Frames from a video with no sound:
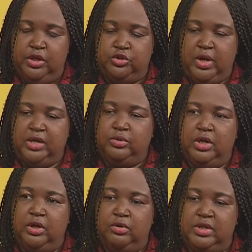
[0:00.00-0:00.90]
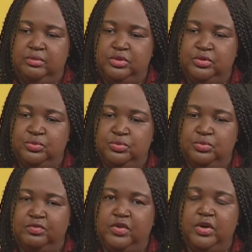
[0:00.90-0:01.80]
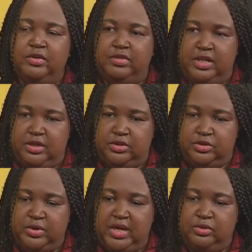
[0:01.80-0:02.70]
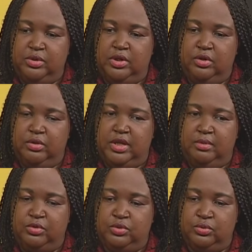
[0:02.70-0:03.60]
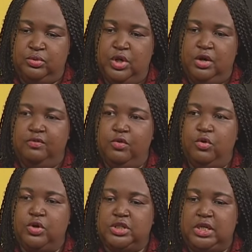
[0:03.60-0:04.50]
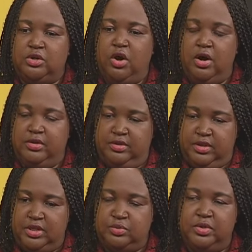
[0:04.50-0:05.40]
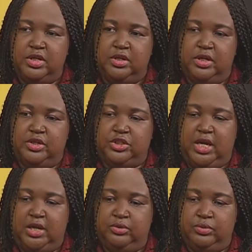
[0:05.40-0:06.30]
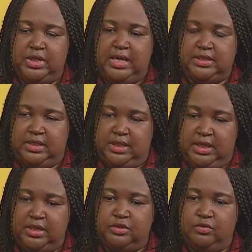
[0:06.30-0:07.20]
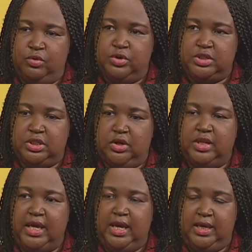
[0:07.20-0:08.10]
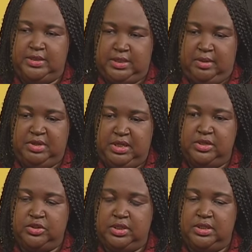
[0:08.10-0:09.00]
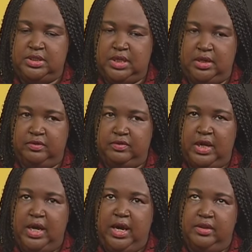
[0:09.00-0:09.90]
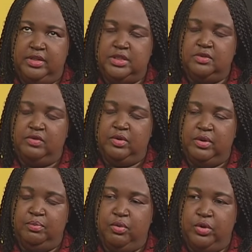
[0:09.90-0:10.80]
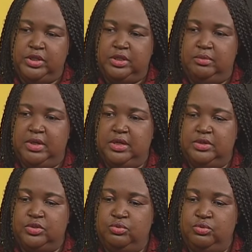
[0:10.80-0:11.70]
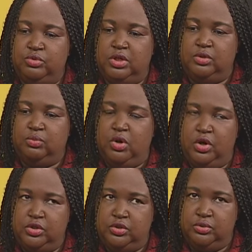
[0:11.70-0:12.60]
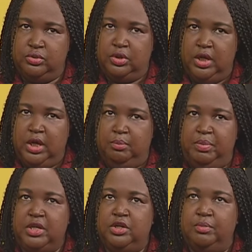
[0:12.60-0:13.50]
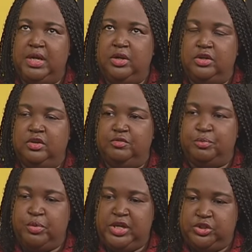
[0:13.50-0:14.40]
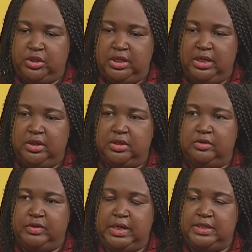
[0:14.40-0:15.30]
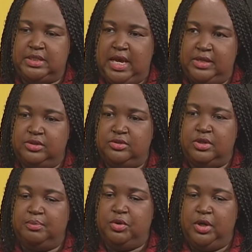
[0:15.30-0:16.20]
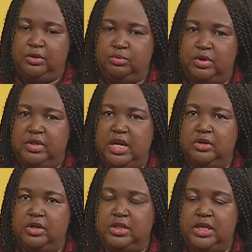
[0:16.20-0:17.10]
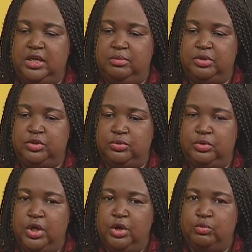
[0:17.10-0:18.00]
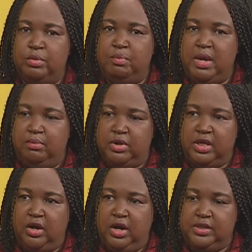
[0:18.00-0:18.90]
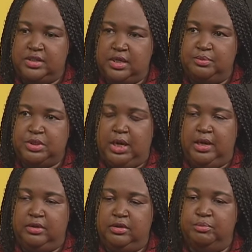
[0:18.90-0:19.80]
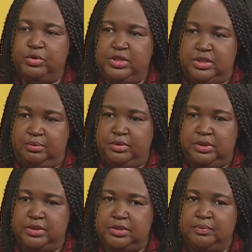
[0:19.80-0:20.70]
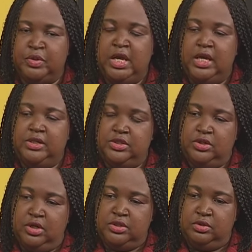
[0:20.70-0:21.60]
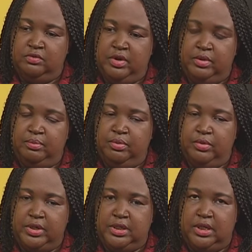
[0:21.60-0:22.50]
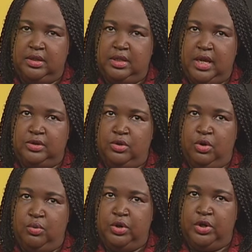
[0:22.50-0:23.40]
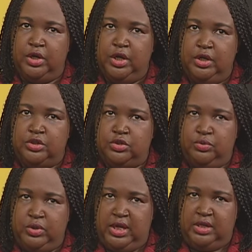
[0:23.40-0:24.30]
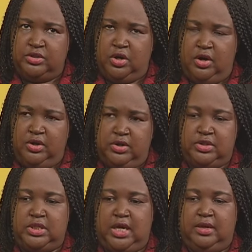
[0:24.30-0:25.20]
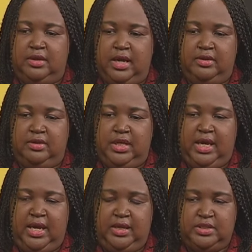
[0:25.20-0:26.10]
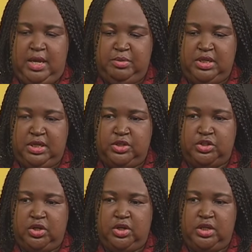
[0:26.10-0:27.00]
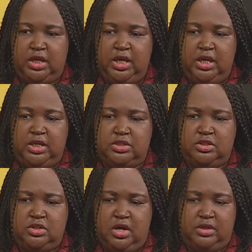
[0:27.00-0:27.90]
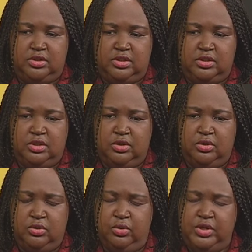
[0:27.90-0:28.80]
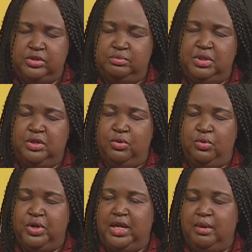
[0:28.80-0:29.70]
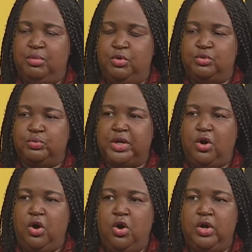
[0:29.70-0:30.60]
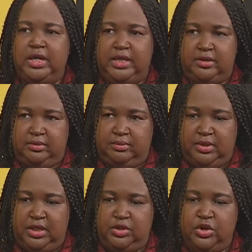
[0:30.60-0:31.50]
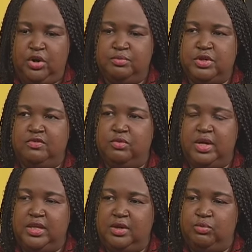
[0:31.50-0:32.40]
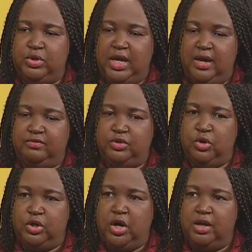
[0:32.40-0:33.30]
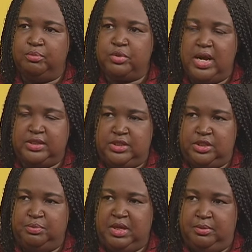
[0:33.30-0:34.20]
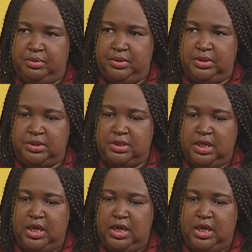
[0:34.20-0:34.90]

Try to allow them to do fun things. Try to allow them to focus on other things within their childhood as against focusing on the examination itself. And this is very important because you do not want to build up a lot of pressure and a lot of anxiety to the point where they are not able to remember the concepts and the principles. It is also very important that our students understand that the examination is not going to be only about recalling in terms of what they would have done on practice papers.